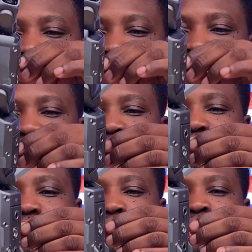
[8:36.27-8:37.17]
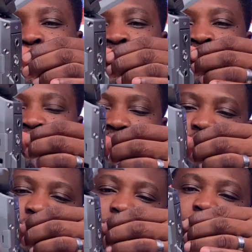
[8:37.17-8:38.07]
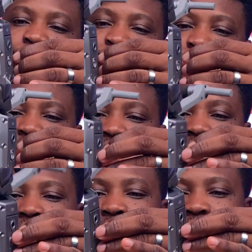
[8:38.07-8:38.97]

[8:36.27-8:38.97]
from the drone to your computer.